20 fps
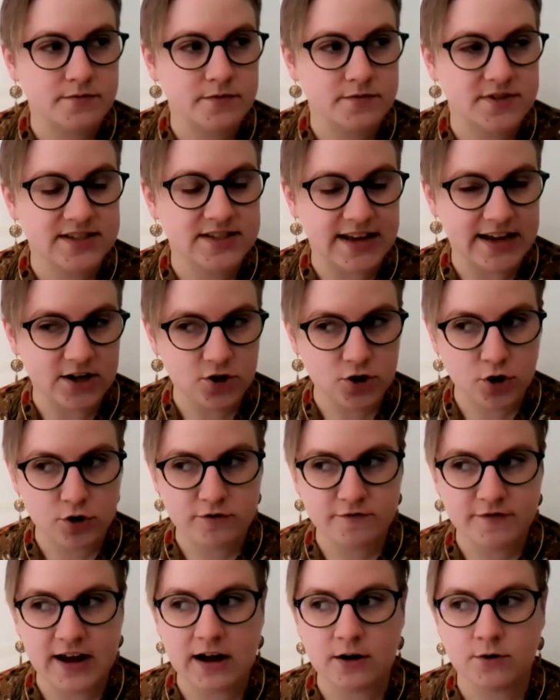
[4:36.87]

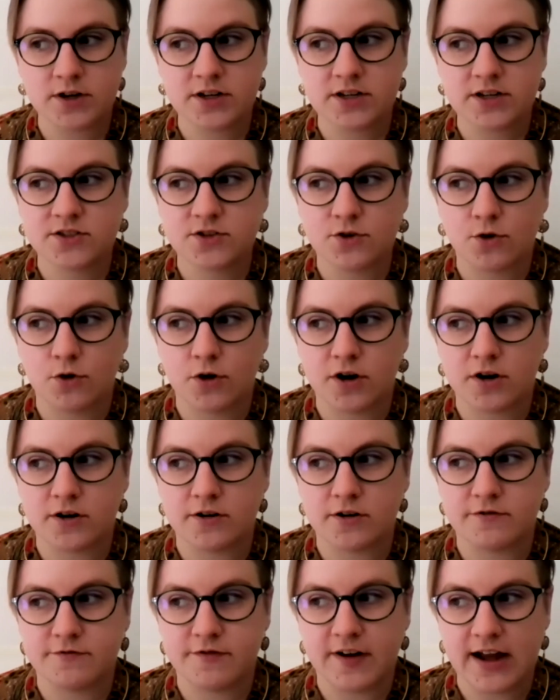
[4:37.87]
standalone VAWAs
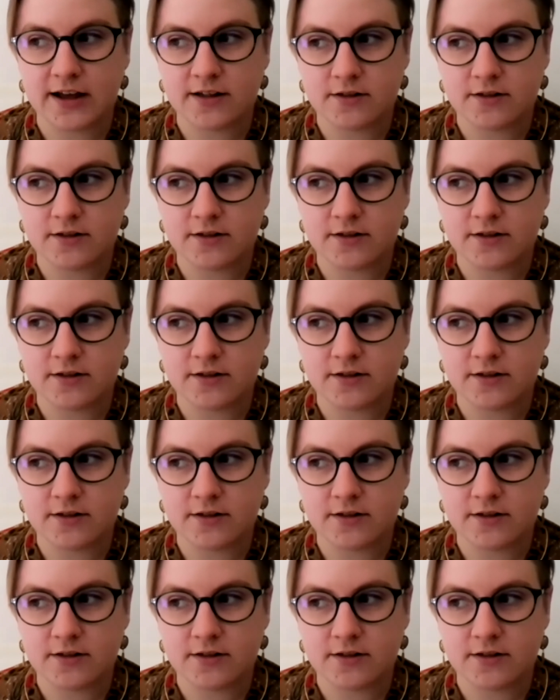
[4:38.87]
or